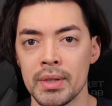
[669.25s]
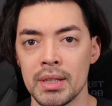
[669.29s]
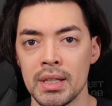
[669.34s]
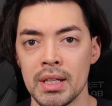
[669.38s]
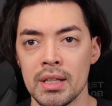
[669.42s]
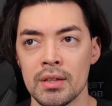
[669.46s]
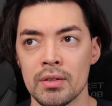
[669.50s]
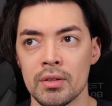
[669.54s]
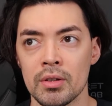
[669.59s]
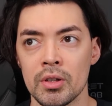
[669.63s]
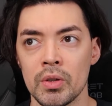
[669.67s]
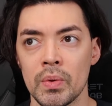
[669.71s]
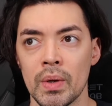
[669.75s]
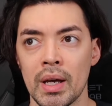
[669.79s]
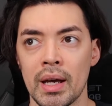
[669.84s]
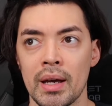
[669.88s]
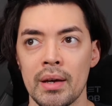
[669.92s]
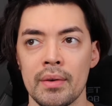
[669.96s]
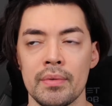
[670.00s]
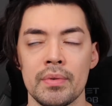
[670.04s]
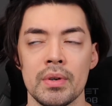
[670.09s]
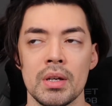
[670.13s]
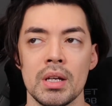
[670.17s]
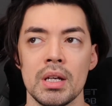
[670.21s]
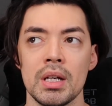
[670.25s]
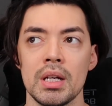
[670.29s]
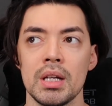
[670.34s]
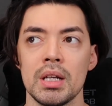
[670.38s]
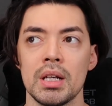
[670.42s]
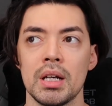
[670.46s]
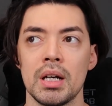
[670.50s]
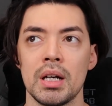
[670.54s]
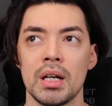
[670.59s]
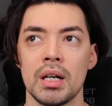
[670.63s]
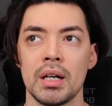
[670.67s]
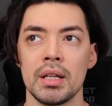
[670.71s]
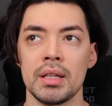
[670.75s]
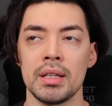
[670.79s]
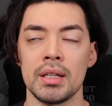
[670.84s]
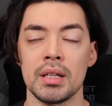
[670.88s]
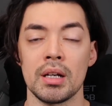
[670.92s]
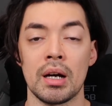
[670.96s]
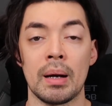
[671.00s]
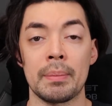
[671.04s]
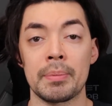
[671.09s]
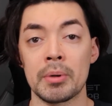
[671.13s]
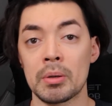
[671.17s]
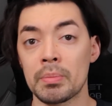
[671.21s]
Either you have the
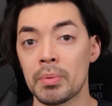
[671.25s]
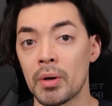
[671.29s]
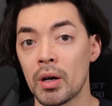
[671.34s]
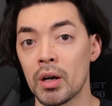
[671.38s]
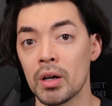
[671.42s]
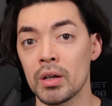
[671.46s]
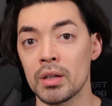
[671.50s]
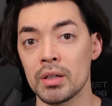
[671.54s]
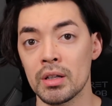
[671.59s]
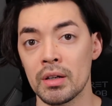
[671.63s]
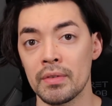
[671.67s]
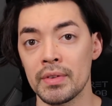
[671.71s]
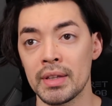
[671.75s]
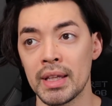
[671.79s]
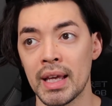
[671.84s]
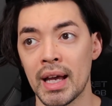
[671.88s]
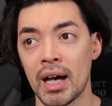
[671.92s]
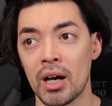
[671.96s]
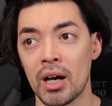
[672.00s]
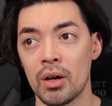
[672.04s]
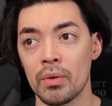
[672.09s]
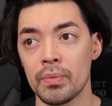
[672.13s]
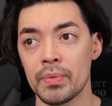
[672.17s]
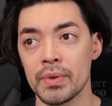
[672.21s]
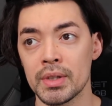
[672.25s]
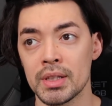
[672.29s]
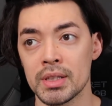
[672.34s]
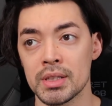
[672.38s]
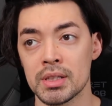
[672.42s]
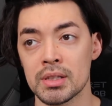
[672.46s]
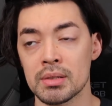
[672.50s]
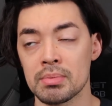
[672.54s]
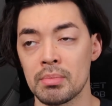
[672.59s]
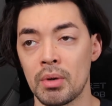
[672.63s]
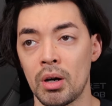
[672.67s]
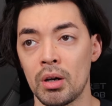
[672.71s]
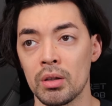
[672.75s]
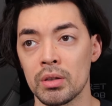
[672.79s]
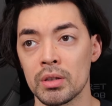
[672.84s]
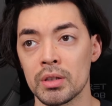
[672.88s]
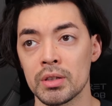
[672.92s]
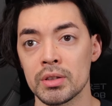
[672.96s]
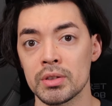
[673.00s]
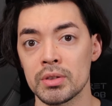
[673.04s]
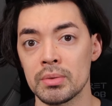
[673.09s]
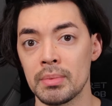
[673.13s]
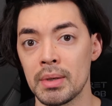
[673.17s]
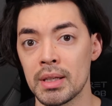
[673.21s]
upper part of the outfit is smaller
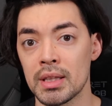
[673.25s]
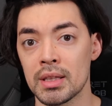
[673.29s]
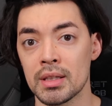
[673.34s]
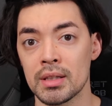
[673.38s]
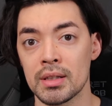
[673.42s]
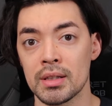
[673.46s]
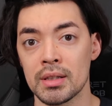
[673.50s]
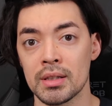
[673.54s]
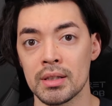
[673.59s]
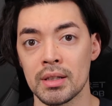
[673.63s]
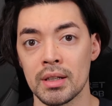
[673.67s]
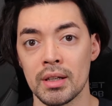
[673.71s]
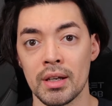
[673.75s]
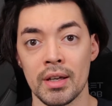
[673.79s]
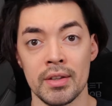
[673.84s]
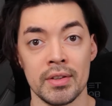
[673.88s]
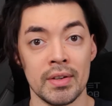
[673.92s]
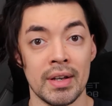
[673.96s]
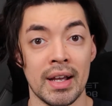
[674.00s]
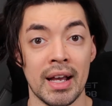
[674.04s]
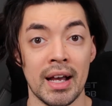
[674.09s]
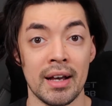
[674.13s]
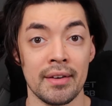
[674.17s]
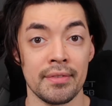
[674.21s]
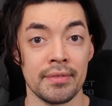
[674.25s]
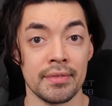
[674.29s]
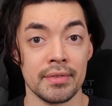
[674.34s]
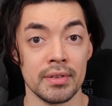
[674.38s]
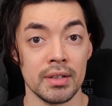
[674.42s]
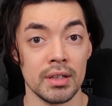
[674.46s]
to make the other half